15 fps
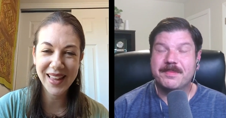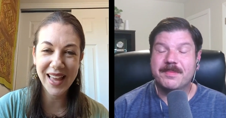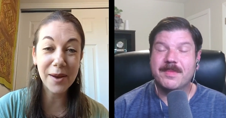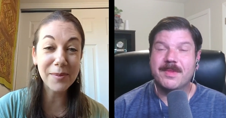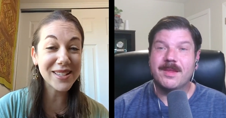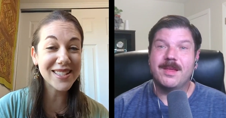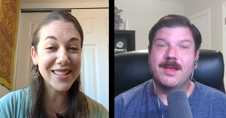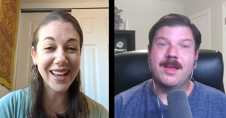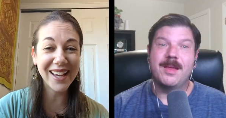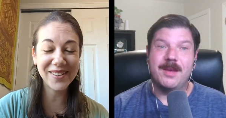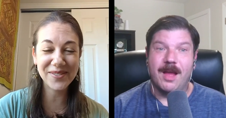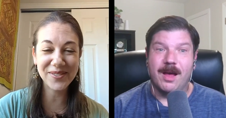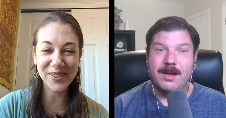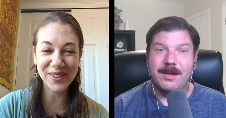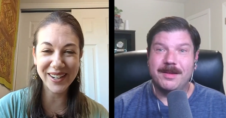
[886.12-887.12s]
Speaker 1: I'm excited
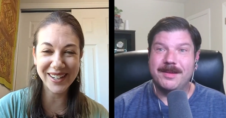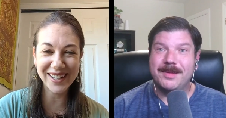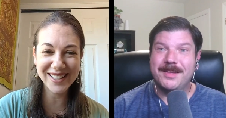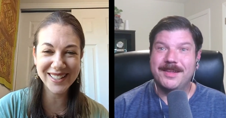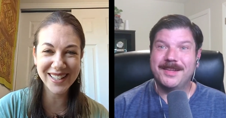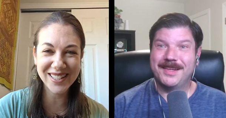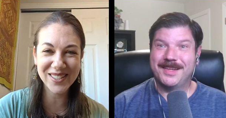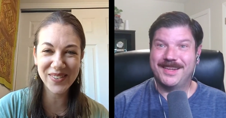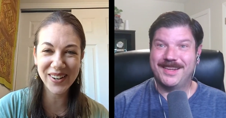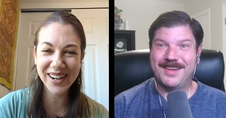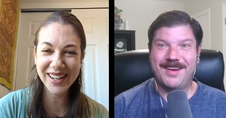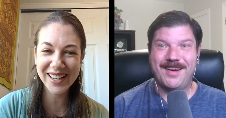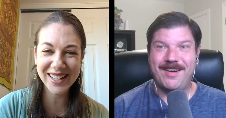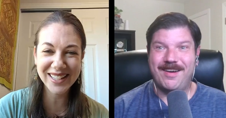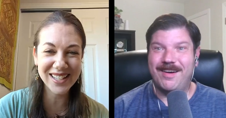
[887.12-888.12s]
yeah. for it. It's it's
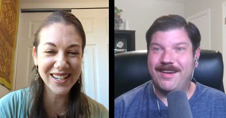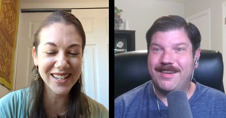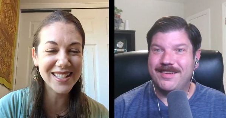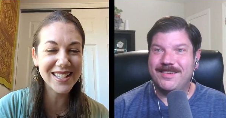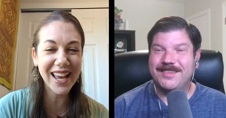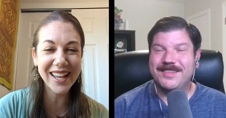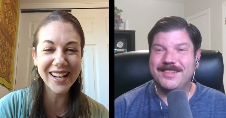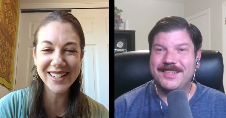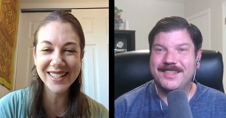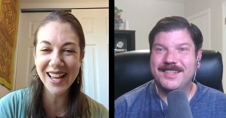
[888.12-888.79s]
very it's an exciting